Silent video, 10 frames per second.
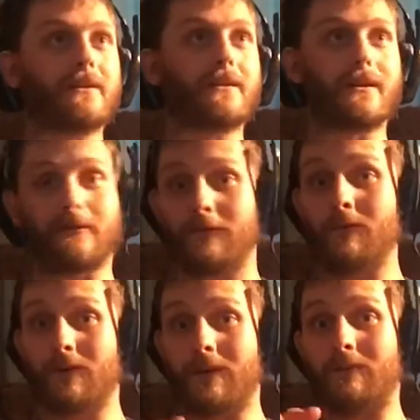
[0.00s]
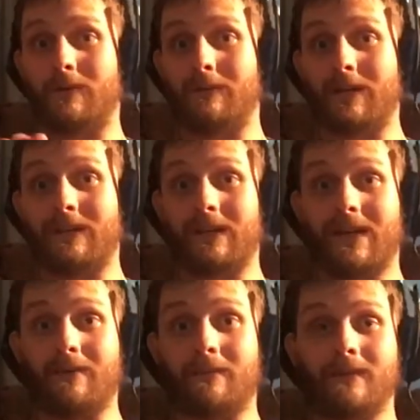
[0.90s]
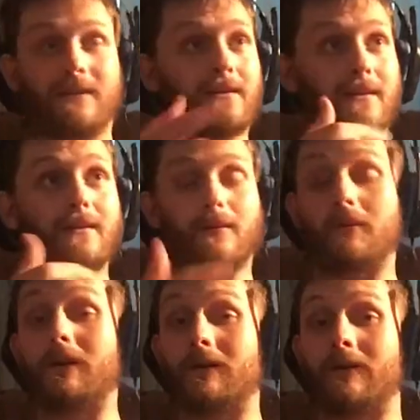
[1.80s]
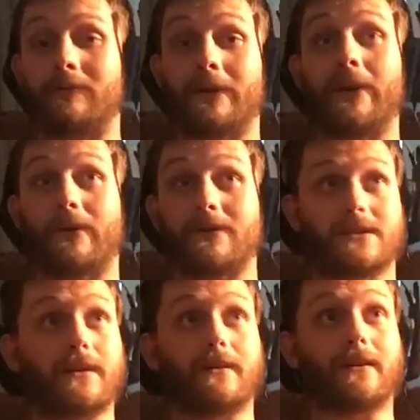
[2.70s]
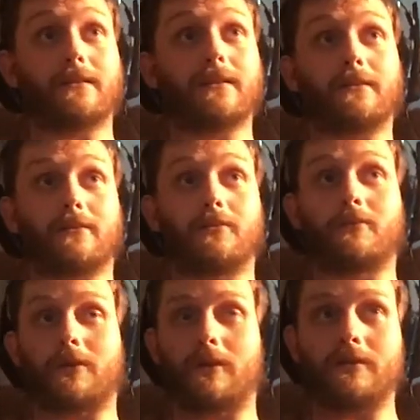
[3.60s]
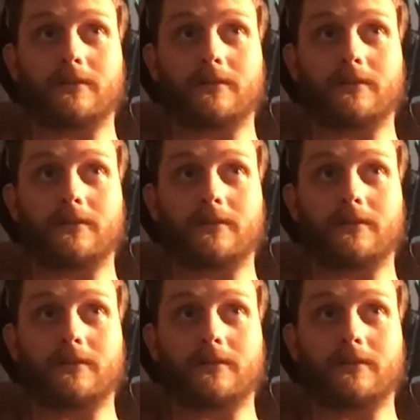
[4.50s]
And if you want to help me make that happen, go ahead and let me know, because I'll take a Countach.